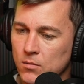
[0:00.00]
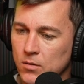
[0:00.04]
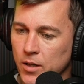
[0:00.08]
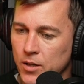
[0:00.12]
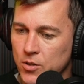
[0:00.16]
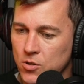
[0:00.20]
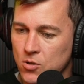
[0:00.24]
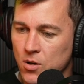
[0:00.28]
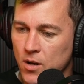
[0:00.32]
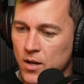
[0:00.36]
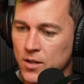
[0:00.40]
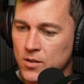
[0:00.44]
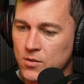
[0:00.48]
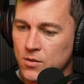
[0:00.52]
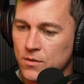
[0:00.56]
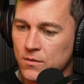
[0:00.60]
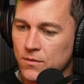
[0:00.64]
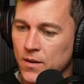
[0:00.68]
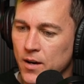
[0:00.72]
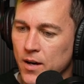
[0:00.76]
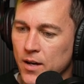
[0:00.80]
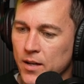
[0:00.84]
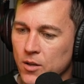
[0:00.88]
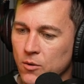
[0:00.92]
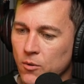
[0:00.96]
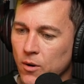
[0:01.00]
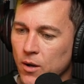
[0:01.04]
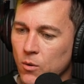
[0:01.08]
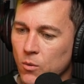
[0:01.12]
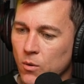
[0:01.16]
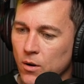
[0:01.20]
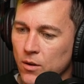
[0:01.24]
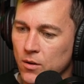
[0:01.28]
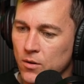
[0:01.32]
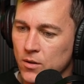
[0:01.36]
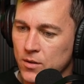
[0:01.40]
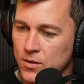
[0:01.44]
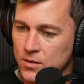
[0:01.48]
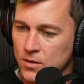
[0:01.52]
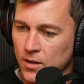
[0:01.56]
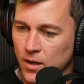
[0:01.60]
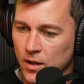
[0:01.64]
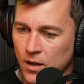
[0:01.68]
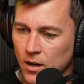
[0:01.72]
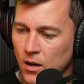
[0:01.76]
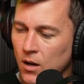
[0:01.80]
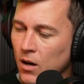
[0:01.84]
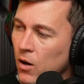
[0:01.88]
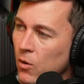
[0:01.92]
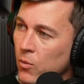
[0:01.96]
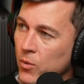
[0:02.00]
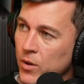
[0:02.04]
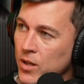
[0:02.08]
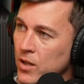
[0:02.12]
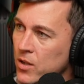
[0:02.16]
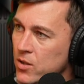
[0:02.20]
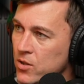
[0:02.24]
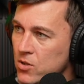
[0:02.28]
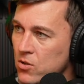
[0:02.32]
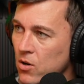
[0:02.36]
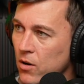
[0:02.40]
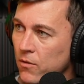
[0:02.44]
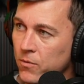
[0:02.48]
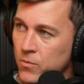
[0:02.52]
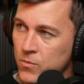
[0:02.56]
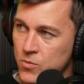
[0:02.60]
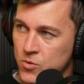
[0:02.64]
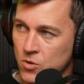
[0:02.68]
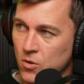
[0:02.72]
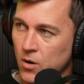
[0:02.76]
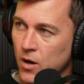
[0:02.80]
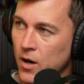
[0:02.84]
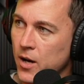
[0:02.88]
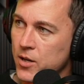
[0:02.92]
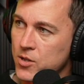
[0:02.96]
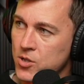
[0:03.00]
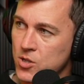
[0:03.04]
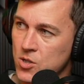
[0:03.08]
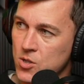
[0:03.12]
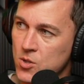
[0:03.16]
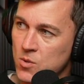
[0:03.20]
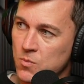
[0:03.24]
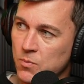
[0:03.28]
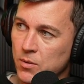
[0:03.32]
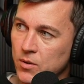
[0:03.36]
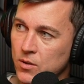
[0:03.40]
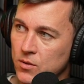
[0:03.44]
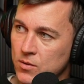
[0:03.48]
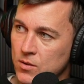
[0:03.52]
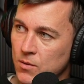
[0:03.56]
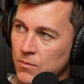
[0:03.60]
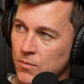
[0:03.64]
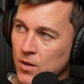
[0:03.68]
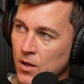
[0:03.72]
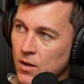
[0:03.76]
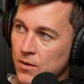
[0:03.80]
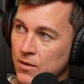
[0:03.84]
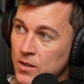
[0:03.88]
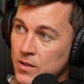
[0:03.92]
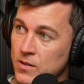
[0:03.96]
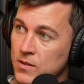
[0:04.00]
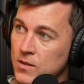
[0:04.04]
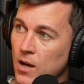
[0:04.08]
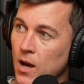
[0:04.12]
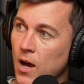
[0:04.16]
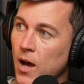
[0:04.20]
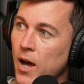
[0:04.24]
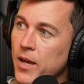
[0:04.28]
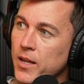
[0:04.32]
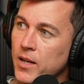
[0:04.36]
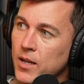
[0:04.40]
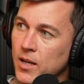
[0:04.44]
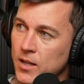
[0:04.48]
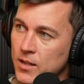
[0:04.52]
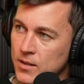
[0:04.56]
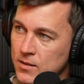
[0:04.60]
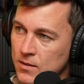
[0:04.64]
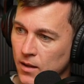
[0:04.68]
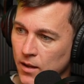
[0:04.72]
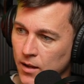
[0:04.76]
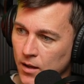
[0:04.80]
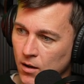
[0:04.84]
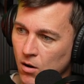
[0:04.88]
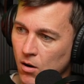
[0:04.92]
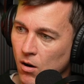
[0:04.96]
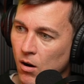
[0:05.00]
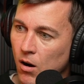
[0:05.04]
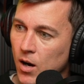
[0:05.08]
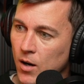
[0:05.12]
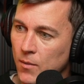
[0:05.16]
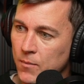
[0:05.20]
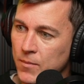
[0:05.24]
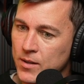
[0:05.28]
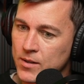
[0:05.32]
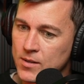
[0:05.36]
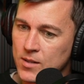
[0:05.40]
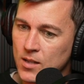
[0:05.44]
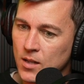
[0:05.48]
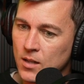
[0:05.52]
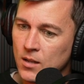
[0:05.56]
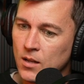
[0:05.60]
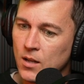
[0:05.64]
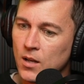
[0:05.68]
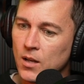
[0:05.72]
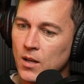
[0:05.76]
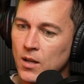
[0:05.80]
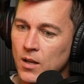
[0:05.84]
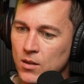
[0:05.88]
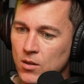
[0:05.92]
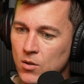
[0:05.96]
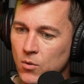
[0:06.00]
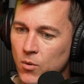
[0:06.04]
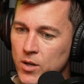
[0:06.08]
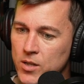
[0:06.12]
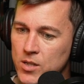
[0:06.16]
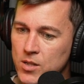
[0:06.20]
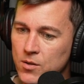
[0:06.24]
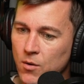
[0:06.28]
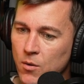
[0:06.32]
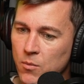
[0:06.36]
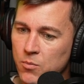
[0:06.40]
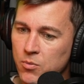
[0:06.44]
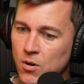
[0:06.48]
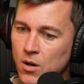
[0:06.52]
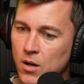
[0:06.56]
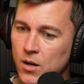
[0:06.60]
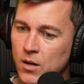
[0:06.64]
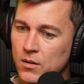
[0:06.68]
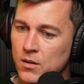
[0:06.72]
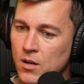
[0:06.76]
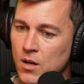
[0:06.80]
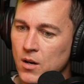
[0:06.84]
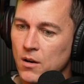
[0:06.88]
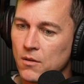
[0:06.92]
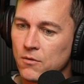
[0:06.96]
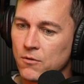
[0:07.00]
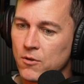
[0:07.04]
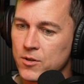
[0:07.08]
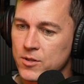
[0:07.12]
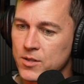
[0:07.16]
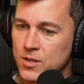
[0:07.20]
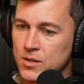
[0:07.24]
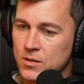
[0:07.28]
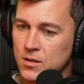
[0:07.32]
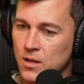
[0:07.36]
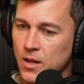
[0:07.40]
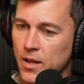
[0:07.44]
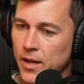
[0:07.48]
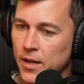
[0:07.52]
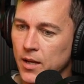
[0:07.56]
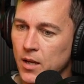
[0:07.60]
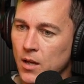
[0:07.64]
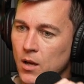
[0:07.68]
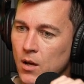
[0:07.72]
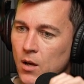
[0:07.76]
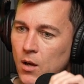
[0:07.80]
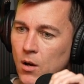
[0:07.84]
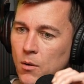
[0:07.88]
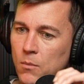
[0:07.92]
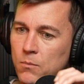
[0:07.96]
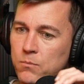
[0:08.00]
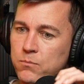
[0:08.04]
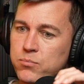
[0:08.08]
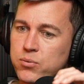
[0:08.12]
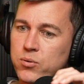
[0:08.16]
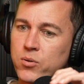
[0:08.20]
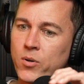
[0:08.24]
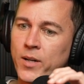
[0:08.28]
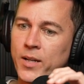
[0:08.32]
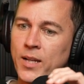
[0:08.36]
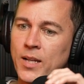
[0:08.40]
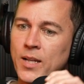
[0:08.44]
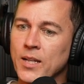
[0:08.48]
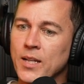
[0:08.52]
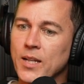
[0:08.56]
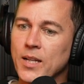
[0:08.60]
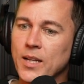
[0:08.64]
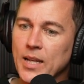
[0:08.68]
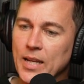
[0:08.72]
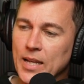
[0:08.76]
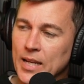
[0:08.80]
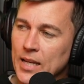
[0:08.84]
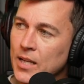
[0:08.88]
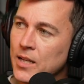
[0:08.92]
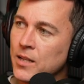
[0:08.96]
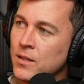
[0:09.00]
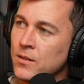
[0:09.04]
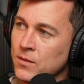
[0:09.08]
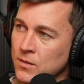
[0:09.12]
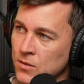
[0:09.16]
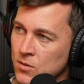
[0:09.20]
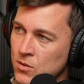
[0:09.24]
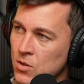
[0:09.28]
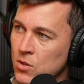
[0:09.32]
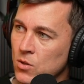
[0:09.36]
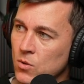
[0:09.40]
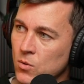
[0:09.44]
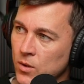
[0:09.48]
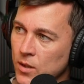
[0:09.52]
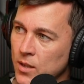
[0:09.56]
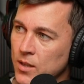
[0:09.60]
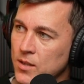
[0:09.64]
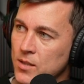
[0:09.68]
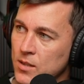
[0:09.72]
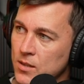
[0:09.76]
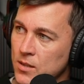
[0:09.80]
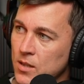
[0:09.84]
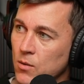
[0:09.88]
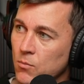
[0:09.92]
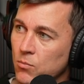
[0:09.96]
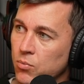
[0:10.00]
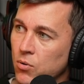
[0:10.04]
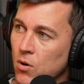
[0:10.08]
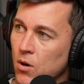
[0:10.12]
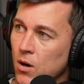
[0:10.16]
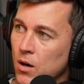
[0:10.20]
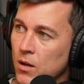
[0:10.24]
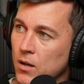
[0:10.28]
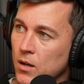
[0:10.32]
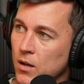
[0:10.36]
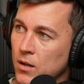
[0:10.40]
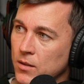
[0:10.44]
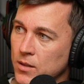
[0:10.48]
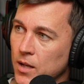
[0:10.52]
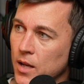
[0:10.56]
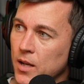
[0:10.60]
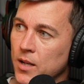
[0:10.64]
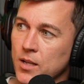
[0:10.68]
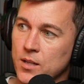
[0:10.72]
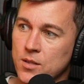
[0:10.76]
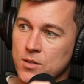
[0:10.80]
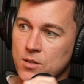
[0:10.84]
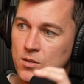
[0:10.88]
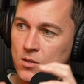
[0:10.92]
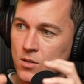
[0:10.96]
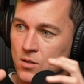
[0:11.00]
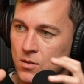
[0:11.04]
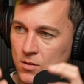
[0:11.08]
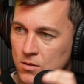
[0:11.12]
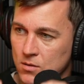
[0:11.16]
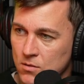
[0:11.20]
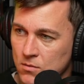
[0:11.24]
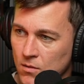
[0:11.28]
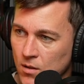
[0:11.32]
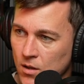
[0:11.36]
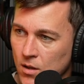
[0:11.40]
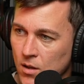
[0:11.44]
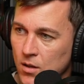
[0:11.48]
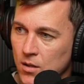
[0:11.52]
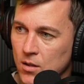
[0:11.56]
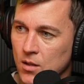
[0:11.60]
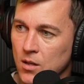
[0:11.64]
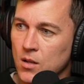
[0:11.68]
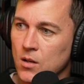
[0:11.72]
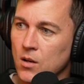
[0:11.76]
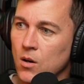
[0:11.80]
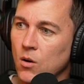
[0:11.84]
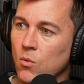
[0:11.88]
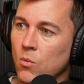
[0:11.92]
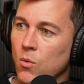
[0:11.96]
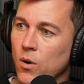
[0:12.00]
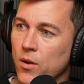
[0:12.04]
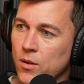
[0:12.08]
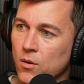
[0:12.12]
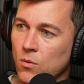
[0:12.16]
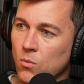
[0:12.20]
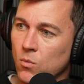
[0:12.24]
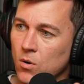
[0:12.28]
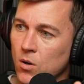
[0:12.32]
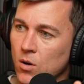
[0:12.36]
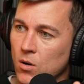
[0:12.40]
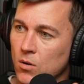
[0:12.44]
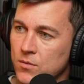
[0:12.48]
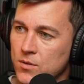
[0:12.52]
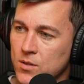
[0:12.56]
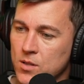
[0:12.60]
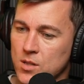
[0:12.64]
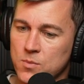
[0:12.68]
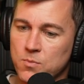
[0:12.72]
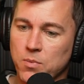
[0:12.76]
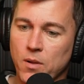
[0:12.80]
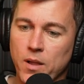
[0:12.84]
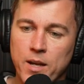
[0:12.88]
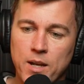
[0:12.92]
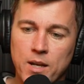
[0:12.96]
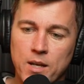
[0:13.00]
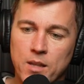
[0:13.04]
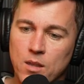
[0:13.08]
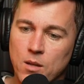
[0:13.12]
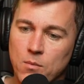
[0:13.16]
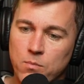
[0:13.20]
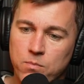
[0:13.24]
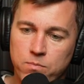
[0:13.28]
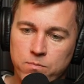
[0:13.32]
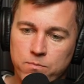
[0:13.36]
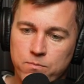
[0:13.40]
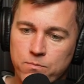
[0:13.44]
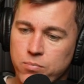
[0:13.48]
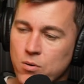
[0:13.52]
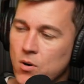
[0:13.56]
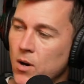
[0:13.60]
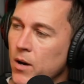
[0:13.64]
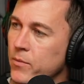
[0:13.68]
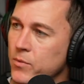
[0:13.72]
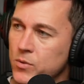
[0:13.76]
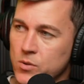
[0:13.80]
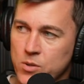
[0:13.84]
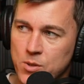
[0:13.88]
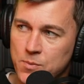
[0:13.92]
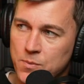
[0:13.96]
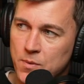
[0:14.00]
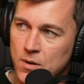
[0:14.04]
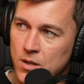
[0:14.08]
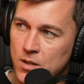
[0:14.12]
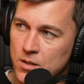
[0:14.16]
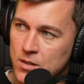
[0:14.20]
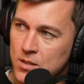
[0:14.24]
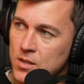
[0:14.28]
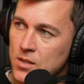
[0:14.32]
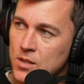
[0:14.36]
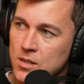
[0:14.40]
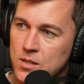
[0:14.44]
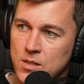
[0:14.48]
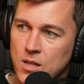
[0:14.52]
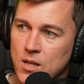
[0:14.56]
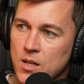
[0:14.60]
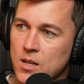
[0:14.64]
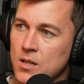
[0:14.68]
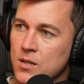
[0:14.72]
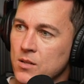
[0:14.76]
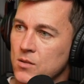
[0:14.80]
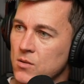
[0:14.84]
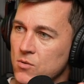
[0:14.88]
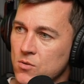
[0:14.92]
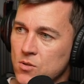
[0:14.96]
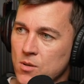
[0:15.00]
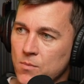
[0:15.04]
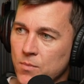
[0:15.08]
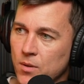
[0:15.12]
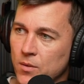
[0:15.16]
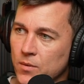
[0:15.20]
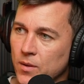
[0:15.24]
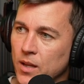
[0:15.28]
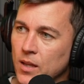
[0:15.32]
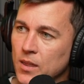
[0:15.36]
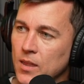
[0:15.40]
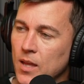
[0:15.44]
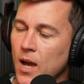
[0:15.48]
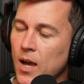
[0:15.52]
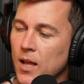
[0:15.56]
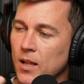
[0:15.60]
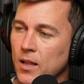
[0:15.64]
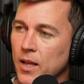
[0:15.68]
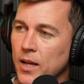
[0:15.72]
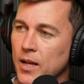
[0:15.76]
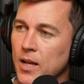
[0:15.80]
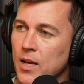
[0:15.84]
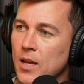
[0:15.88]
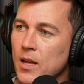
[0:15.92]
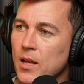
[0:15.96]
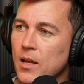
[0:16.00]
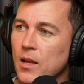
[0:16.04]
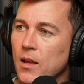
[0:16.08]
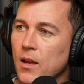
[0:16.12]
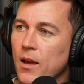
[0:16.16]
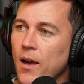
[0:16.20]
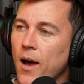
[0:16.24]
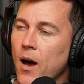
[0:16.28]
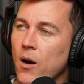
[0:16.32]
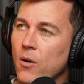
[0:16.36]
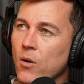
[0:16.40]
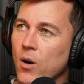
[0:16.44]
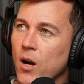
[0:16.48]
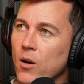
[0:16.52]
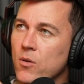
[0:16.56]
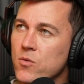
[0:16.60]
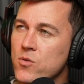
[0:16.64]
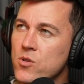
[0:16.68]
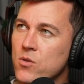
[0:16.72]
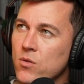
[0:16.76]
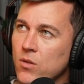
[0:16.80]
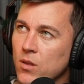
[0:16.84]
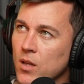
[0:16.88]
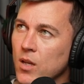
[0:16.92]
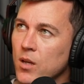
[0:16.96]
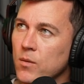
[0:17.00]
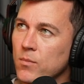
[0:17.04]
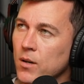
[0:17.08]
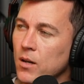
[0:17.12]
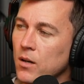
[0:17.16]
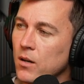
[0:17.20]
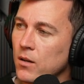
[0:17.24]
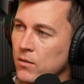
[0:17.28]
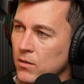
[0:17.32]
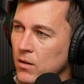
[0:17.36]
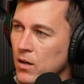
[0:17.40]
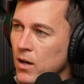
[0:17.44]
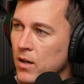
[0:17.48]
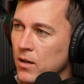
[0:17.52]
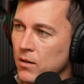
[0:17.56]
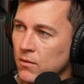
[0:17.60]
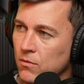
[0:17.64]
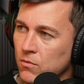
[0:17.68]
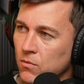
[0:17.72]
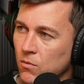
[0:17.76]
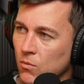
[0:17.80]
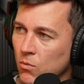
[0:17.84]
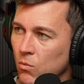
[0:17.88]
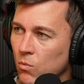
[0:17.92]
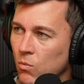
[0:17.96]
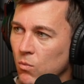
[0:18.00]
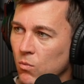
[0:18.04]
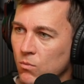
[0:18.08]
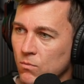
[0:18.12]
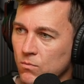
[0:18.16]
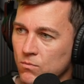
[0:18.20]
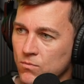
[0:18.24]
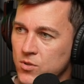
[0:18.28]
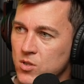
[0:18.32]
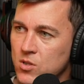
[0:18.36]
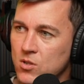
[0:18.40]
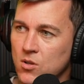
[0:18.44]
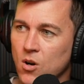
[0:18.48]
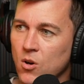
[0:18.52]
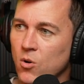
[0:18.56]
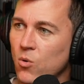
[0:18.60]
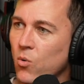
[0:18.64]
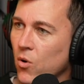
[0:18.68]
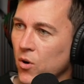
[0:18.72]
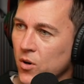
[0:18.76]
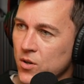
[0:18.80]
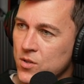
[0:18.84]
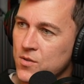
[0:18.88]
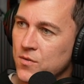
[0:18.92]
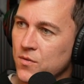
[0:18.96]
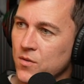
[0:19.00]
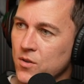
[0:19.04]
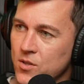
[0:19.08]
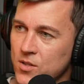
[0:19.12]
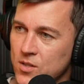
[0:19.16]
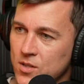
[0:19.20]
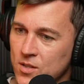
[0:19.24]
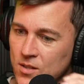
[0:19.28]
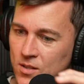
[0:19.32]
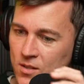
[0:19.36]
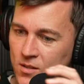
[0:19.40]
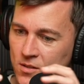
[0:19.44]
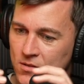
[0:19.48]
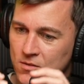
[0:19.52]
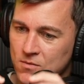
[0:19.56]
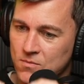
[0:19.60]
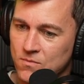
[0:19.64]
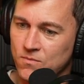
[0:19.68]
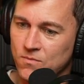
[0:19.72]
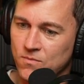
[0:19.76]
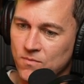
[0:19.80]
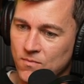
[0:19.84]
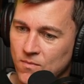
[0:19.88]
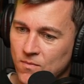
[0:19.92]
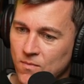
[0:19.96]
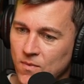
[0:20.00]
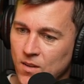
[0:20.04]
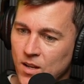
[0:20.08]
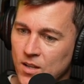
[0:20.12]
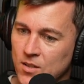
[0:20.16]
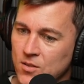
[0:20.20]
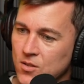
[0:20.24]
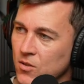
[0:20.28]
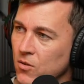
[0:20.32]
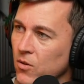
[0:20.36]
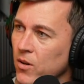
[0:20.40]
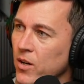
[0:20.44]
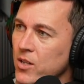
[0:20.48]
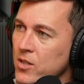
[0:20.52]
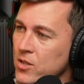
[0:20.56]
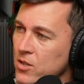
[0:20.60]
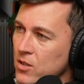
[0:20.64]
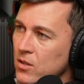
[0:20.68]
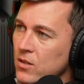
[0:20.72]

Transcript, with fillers: like trying to evaluate whether it's like, oh, we need to start from scratch and just build something on the side and it's like augmenting the rest of our product versus like bringing it into an existing product and it's just you know whether we're displaying the prompt responses in us or something like that like how, how would you think about kind of skunkworks versus integration